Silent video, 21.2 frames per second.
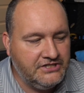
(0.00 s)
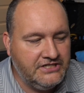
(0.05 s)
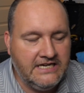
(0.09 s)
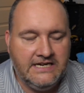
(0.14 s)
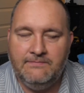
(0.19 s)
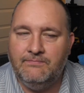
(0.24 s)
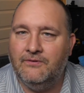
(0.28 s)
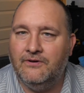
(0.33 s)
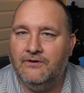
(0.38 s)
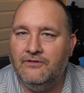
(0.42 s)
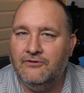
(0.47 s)

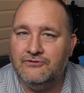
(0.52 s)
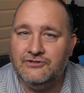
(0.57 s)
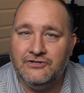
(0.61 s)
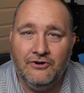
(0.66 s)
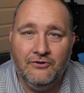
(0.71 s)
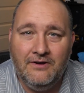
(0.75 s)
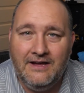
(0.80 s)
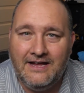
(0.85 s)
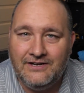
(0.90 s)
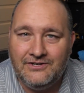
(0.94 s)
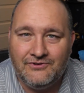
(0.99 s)
cheaper. There's
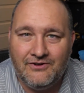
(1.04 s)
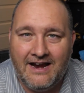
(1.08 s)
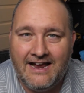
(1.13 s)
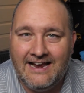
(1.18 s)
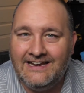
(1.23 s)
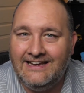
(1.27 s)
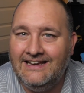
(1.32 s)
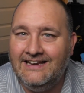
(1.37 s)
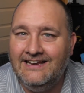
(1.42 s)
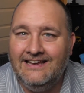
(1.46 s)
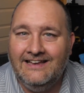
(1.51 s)
no head
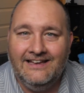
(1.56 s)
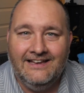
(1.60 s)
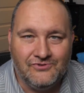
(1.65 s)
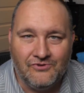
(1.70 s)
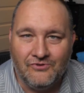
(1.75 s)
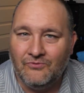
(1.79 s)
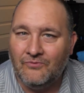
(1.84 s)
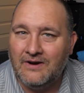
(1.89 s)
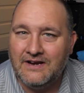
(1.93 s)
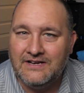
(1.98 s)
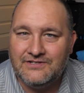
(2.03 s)
tracking.
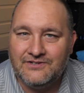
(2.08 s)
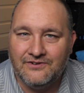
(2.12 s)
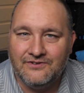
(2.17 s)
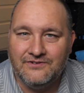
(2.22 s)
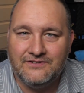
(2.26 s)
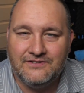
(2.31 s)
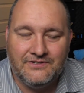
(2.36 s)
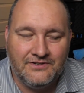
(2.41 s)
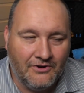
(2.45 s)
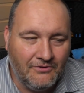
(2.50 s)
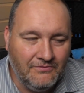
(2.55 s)
Drone
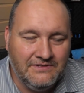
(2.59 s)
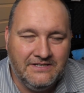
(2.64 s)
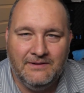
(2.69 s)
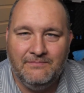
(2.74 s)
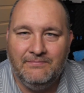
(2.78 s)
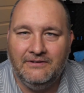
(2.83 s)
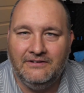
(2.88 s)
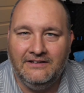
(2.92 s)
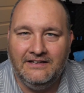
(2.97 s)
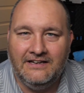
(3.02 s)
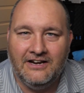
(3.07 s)
racers don't
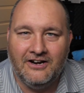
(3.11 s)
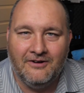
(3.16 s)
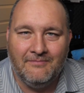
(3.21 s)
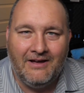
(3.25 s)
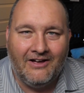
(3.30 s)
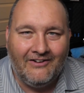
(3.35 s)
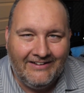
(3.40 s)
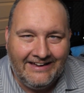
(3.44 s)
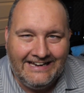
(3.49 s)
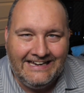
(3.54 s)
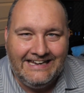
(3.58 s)
typically care
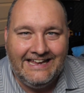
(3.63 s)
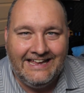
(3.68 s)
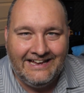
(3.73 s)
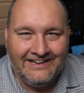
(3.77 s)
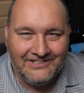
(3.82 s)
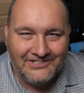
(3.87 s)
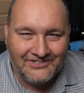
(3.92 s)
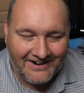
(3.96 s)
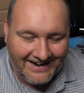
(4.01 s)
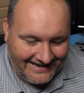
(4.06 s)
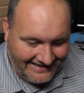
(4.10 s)
about any
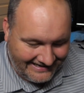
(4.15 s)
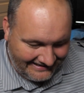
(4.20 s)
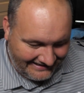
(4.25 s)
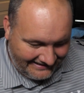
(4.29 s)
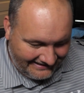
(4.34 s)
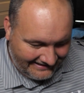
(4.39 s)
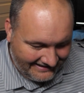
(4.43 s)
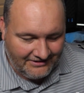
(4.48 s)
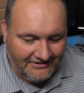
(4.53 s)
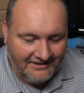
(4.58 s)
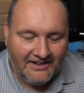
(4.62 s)
head
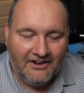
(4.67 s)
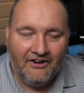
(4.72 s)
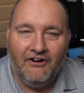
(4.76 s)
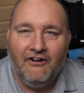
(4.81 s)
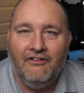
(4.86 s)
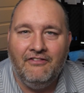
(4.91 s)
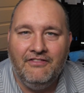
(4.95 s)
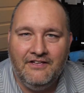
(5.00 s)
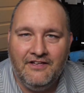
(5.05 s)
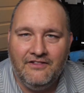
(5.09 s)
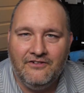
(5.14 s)
tracking. You get all the